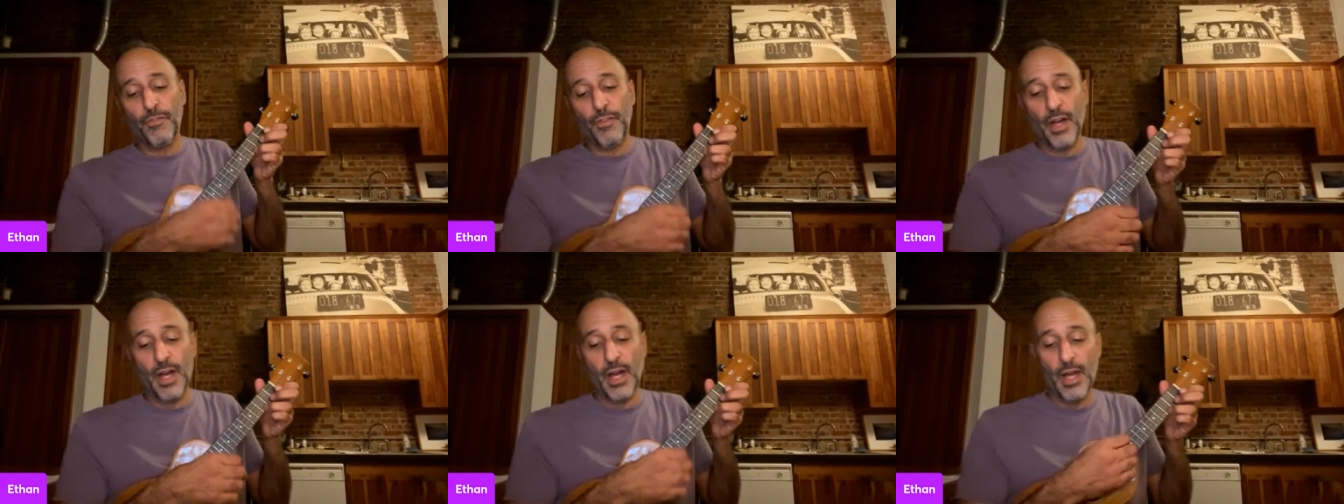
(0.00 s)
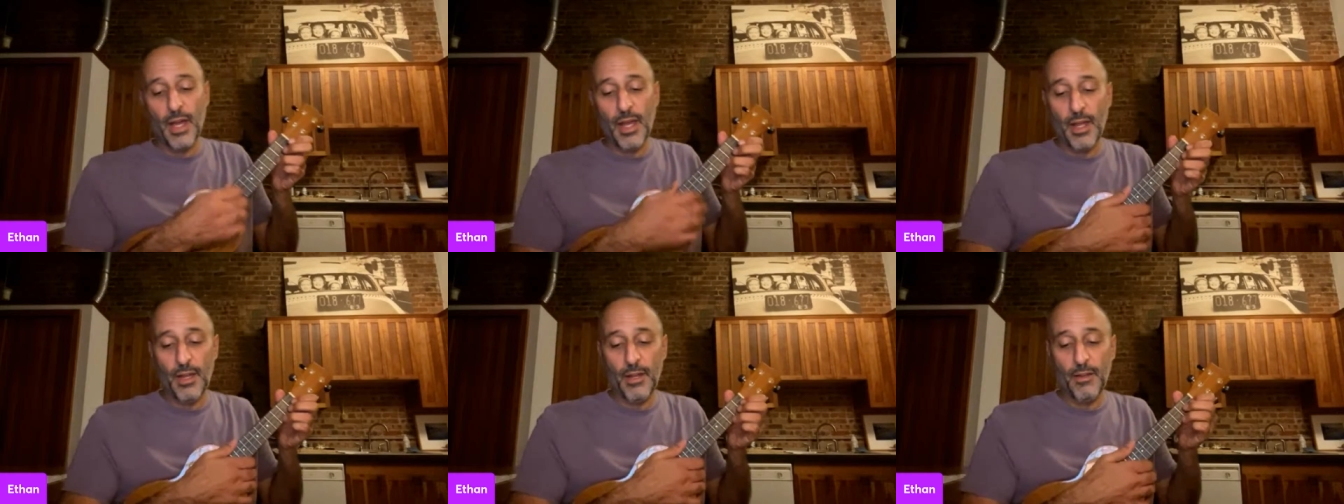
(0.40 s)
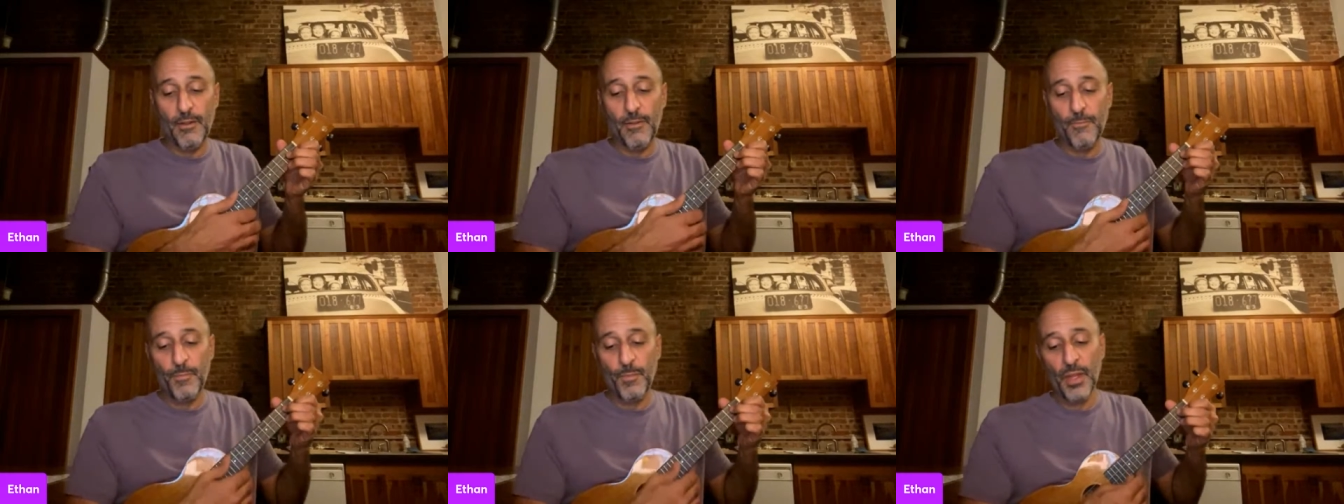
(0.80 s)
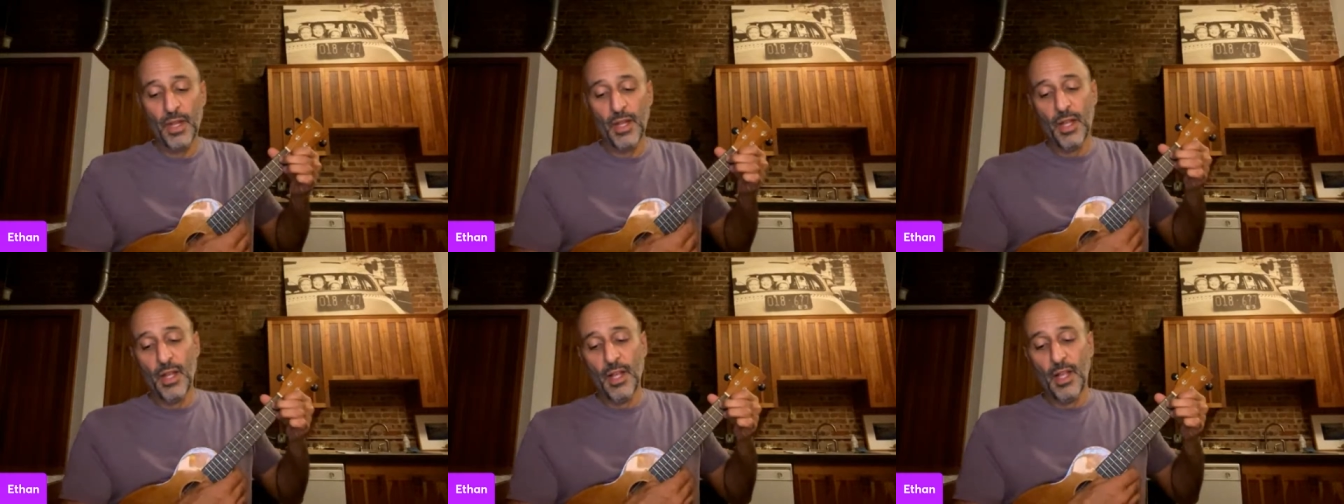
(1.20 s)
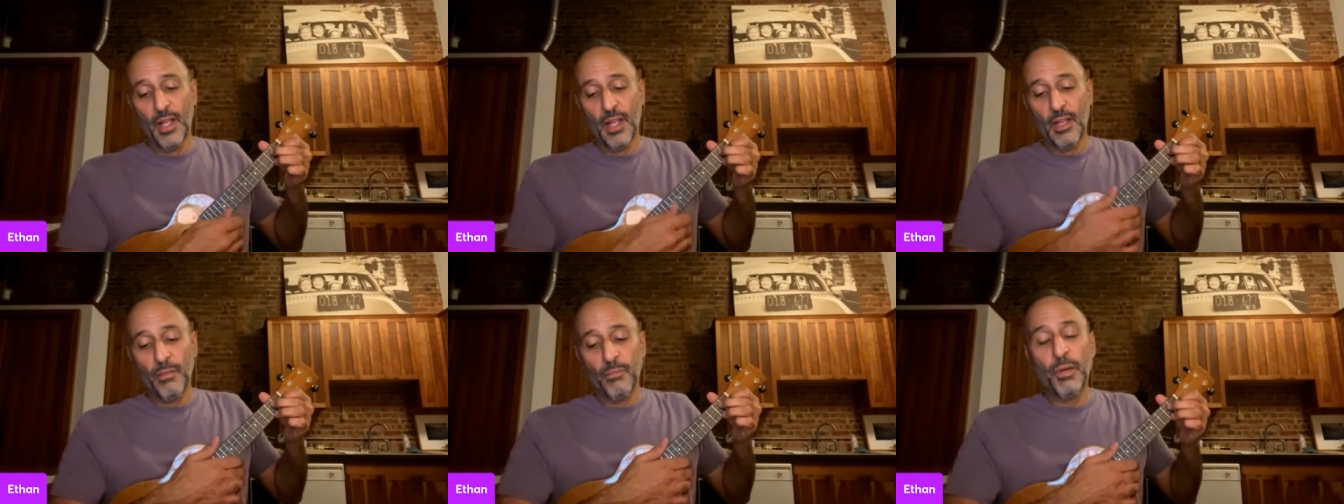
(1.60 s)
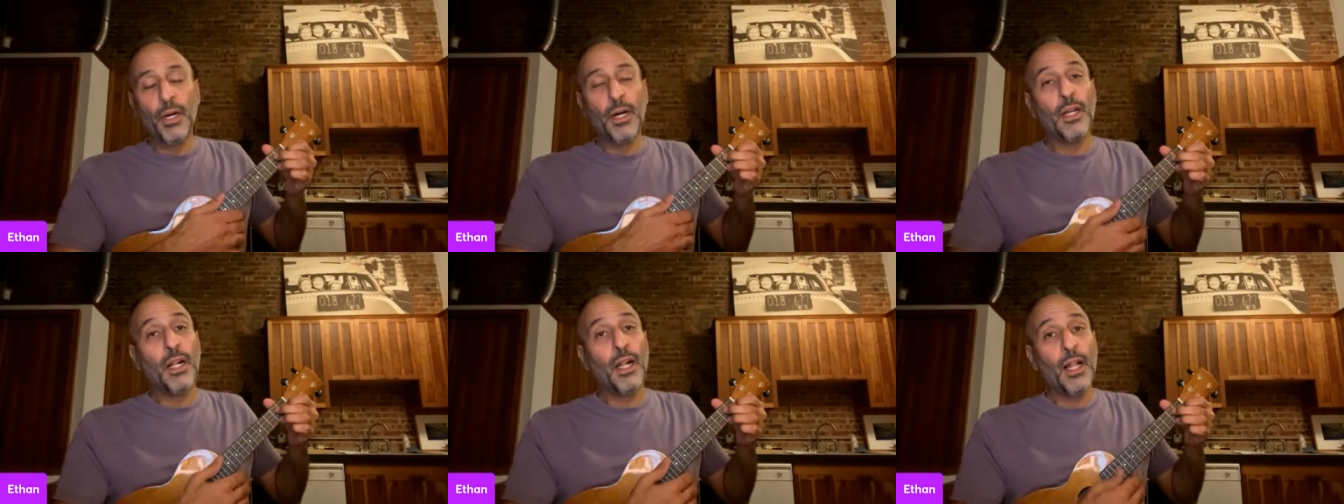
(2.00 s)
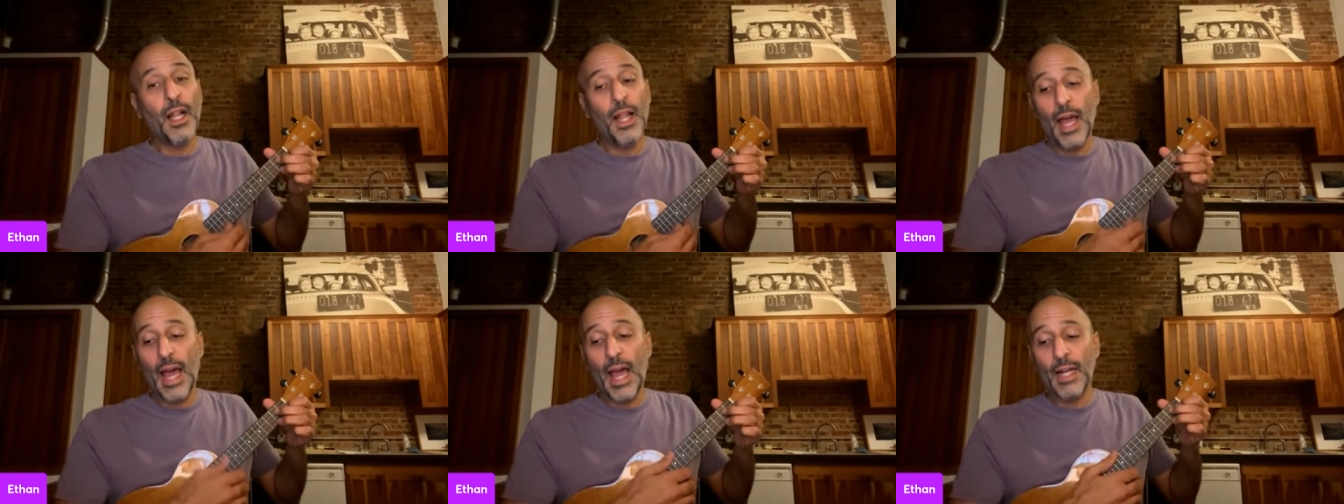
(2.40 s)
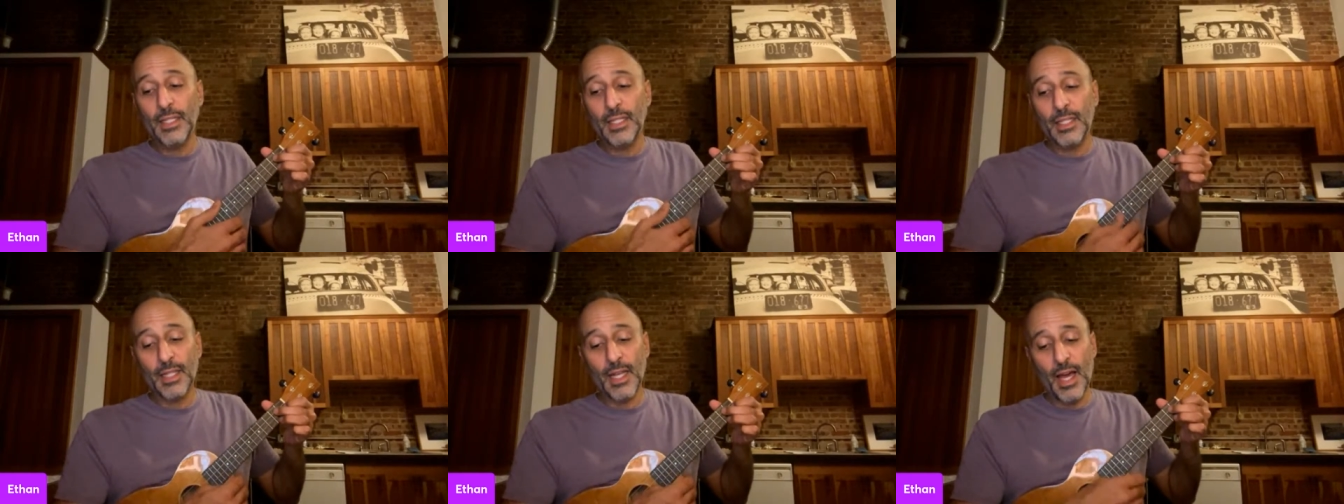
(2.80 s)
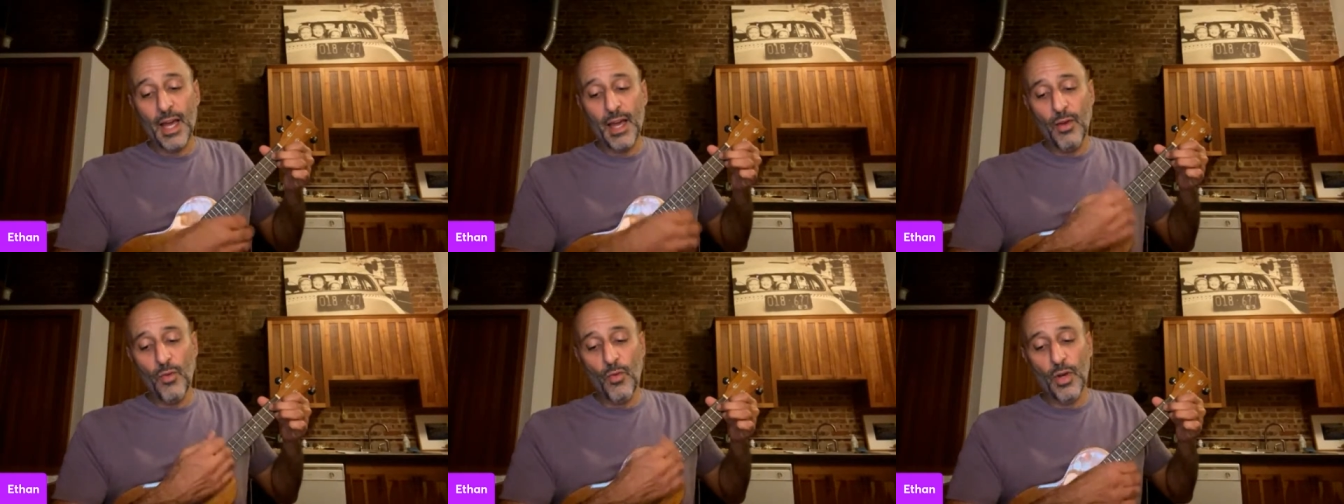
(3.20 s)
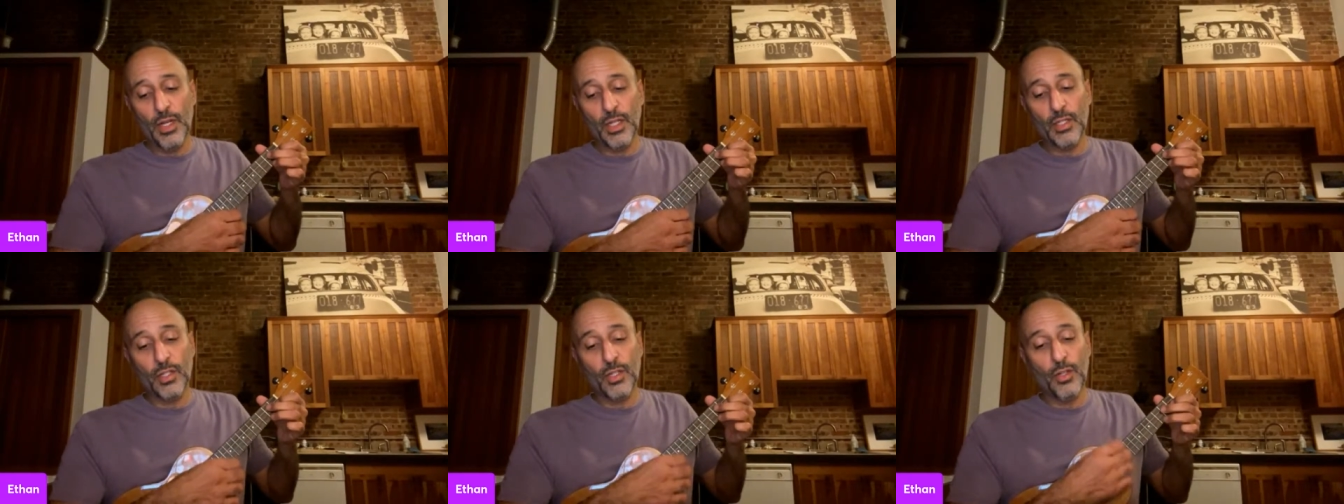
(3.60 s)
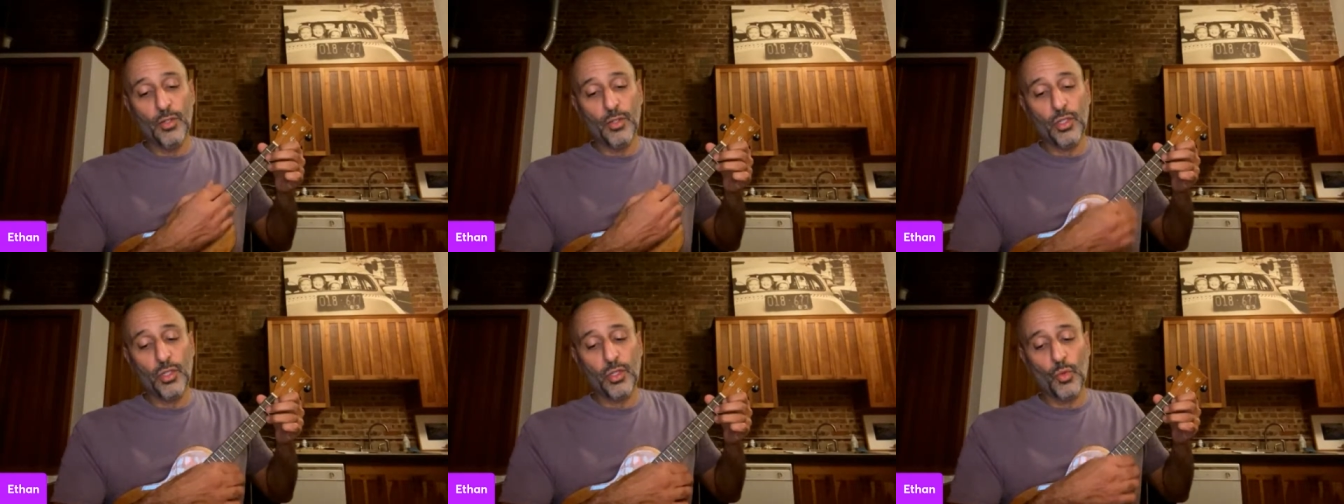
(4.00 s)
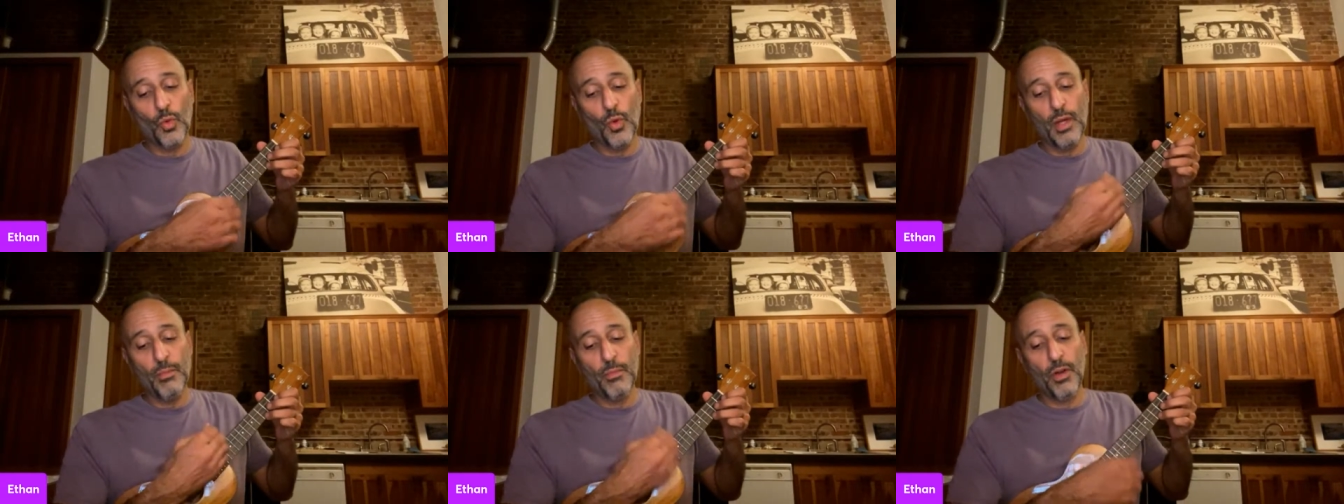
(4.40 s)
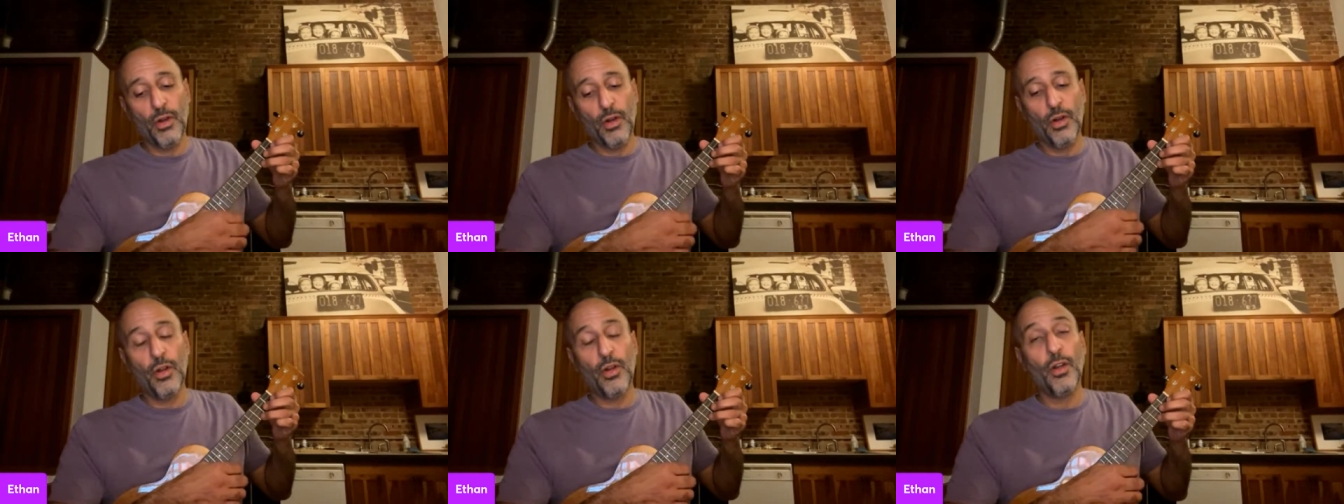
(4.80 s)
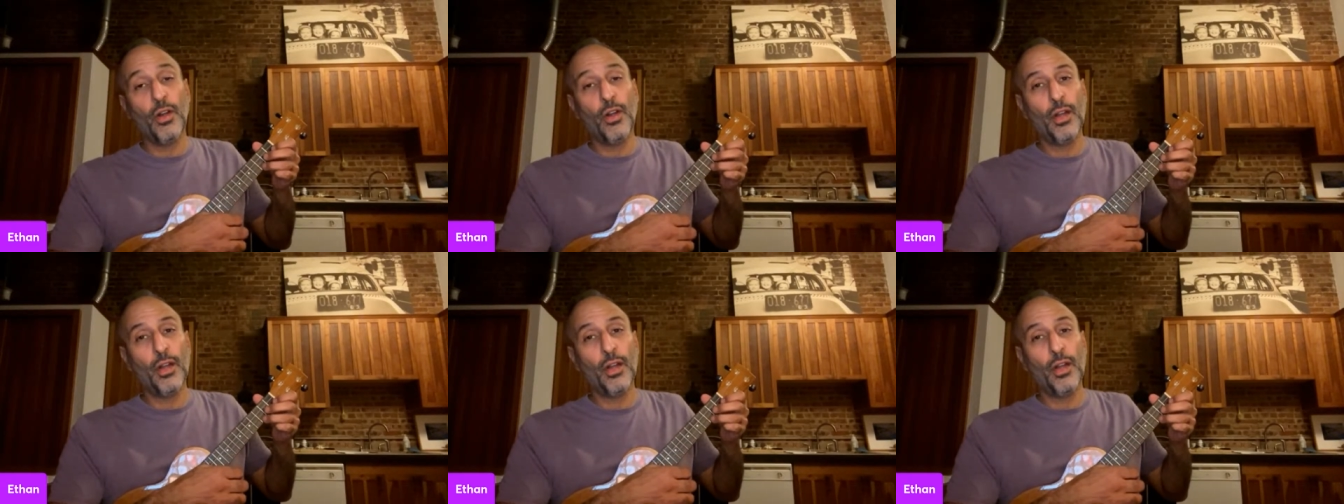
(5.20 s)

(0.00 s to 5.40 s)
fine. But alas, I was no swimmer.